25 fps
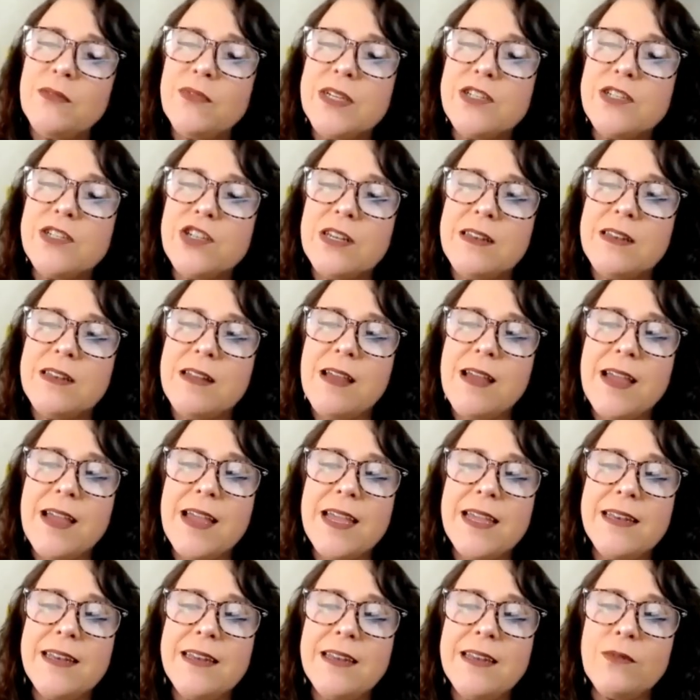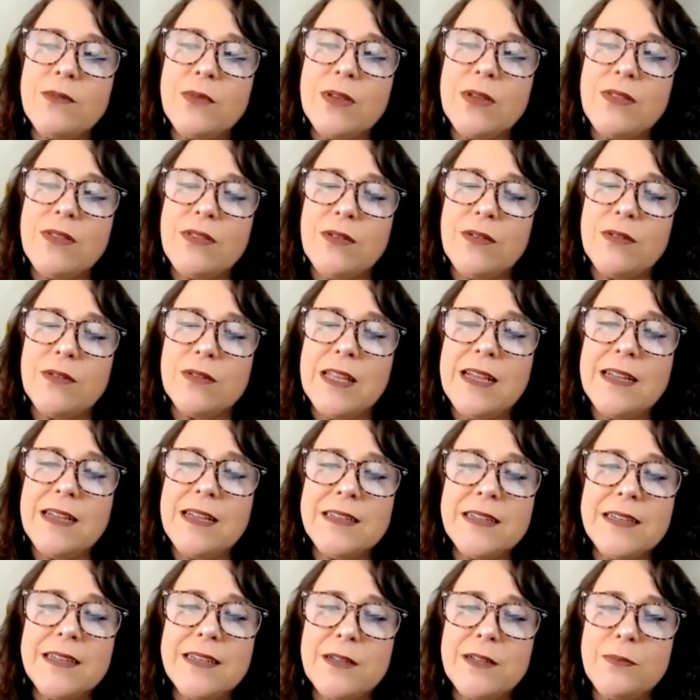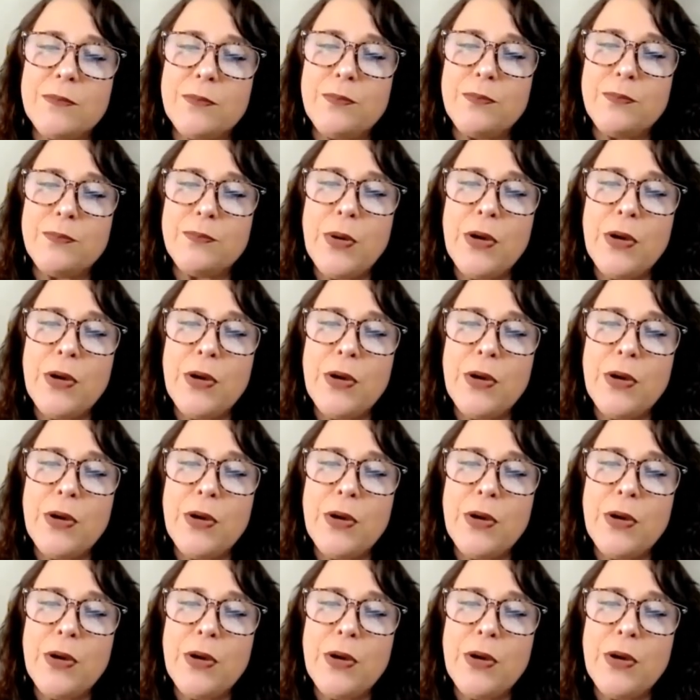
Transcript: Region 9 and with Yolanda to